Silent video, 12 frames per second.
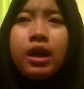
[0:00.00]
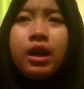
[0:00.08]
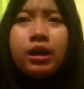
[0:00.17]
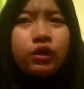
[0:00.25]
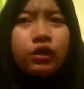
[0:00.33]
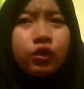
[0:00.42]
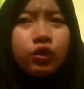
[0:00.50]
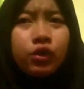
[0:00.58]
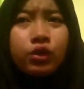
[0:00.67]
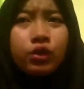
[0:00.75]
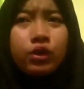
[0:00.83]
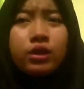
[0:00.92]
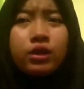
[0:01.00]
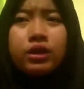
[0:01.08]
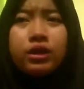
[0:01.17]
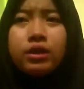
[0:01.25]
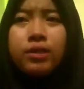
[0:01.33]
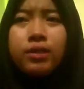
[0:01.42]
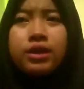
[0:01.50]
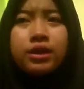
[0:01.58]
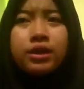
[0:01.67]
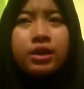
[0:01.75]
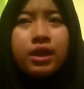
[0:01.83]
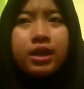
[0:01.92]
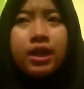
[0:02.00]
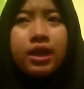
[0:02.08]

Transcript: I took the bicycle